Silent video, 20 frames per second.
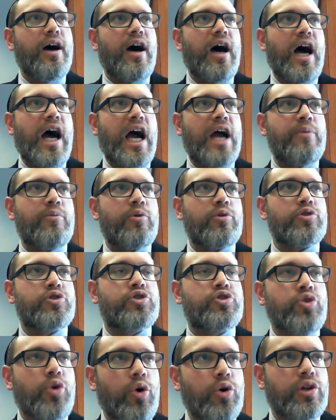I'm
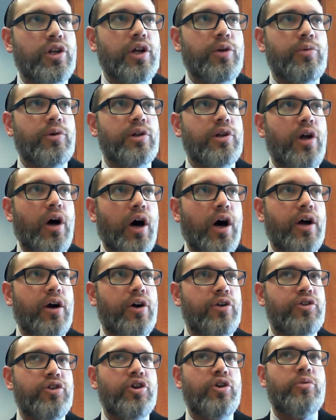solely relying
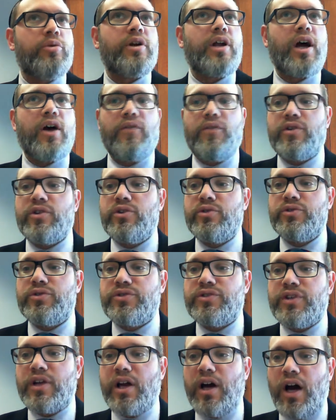on you. Whatever you
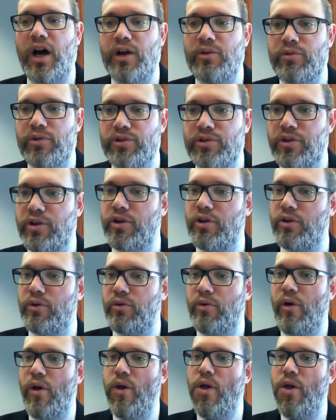say, I will do.